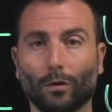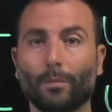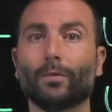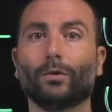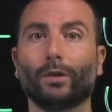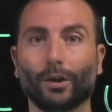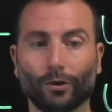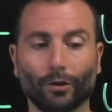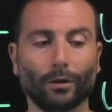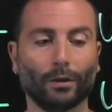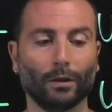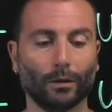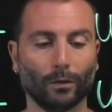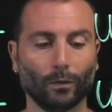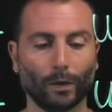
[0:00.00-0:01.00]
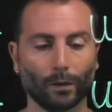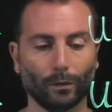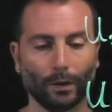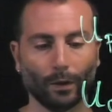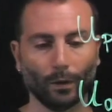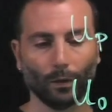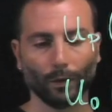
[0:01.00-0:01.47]
computation, where
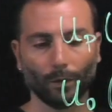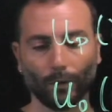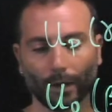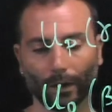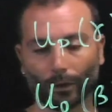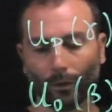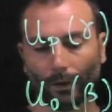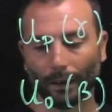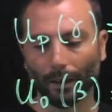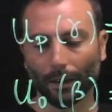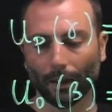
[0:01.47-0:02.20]
we are doing